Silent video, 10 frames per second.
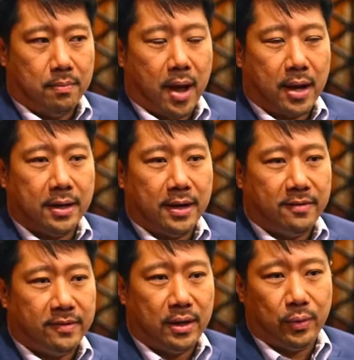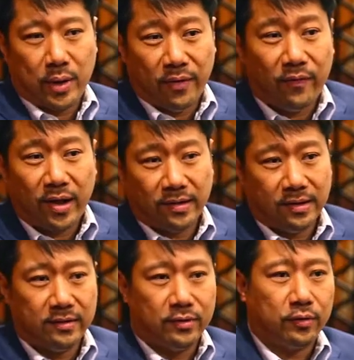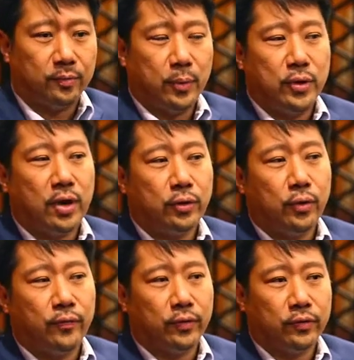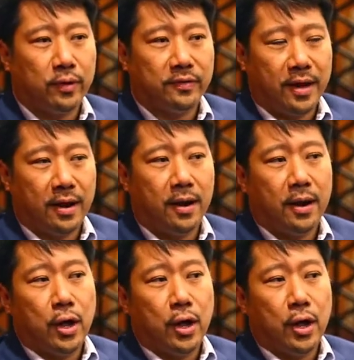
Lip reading: market and say we invest in these stocks, but we try to look for stocks that are